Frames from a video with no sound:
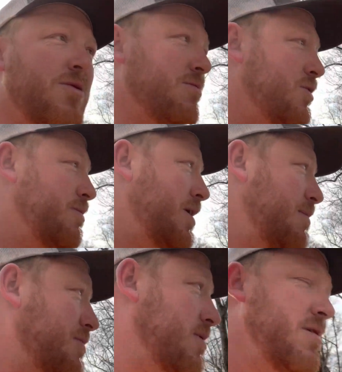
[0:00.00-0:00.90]
one more
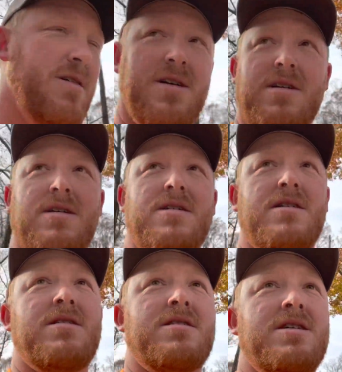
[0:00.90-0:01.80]
poplar.
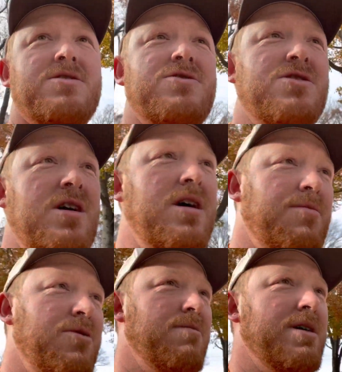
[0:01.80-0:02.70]
And this job
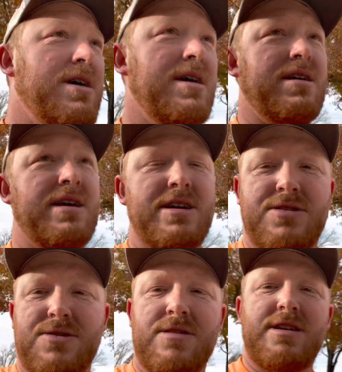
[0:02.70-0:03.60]
will be
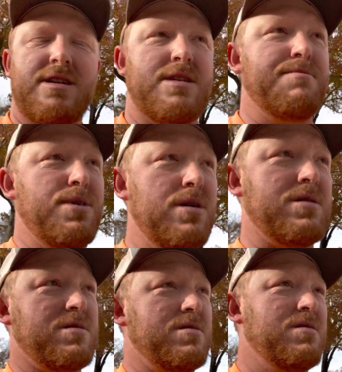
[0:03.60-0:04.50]
history in the
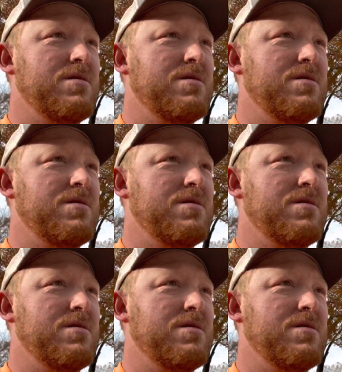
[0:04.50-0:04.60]
books.